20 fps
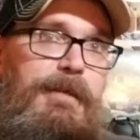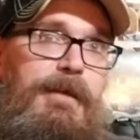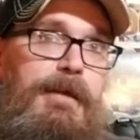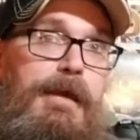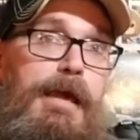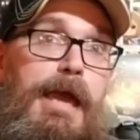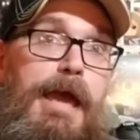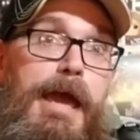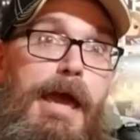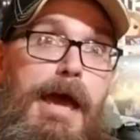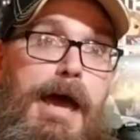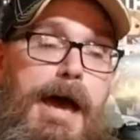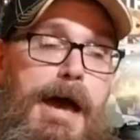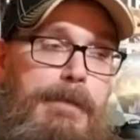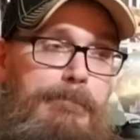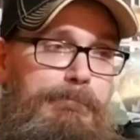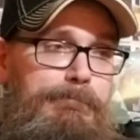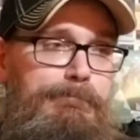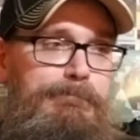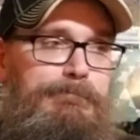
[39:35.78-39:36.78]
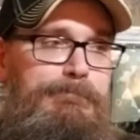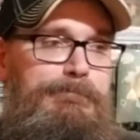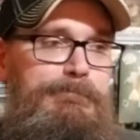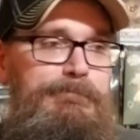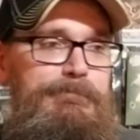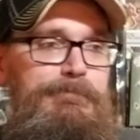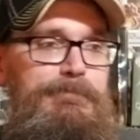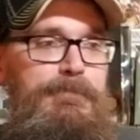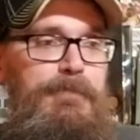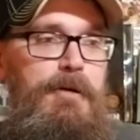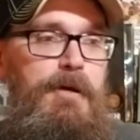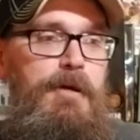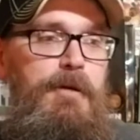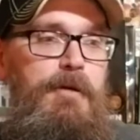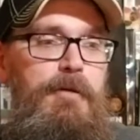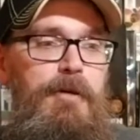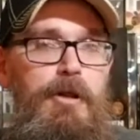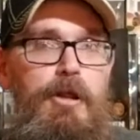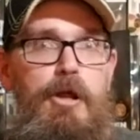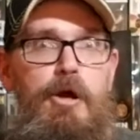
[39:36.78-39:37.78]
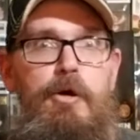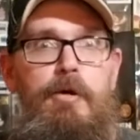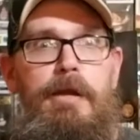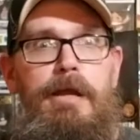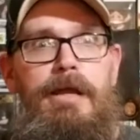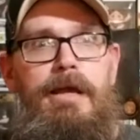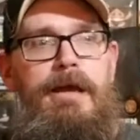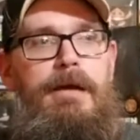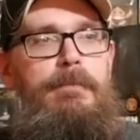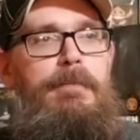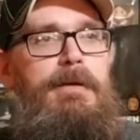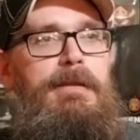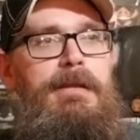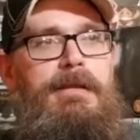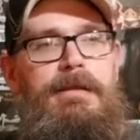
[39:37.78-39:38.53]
Yeah. Loading up on the